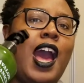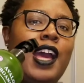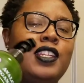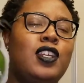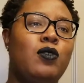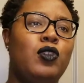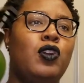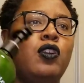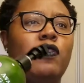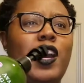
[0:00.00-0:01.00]
I don't
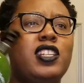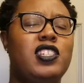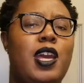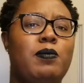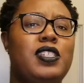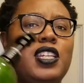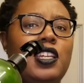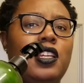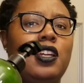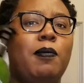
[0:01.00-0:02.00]
know if I just happened to
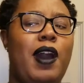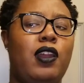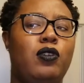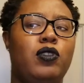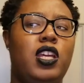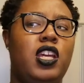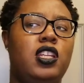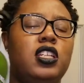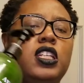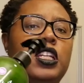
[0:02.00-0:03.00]
get a bottle that